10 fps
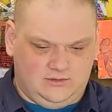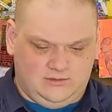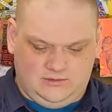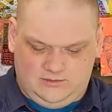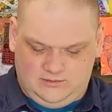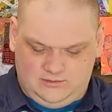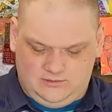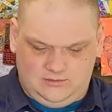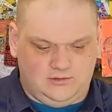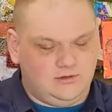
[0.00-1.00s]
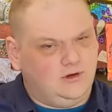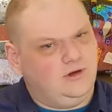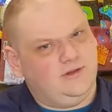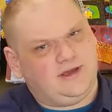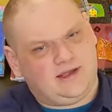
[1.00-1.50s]
Oh,
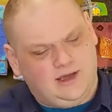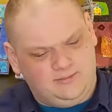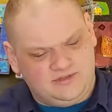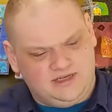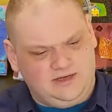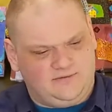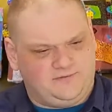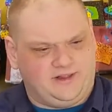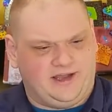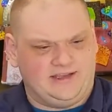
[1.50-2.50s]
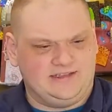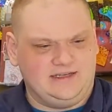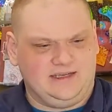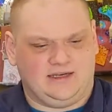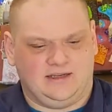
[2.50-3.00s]
that cup didn't fly, did
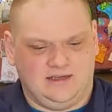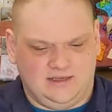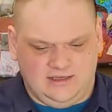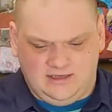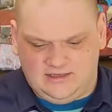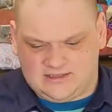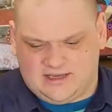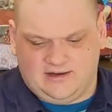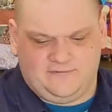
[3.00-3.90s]
it? It just kind